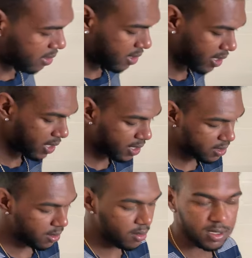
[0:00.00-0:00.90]
It has
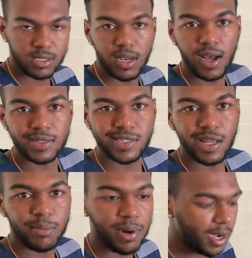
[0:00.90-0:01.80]
all the slots, a
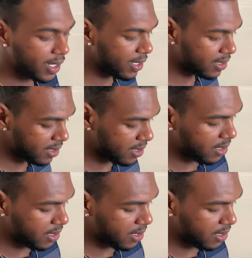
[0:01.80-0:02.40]
lot of pockets.